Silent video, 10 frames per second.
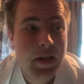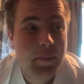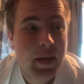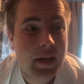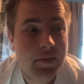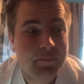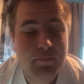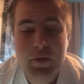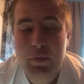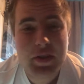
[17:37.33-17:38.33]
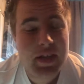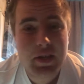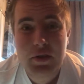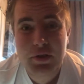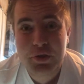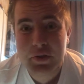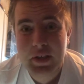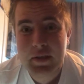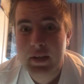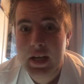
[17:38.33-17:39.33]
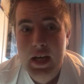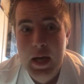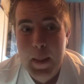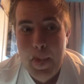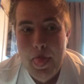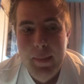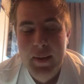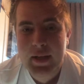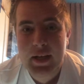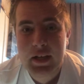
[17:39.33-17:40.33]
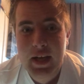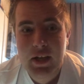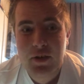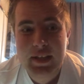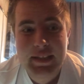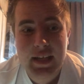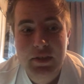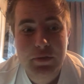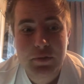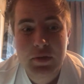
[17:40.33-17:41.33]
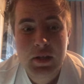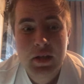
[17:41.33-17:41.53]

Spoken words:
But with Nick Kotrick getting that high tackle,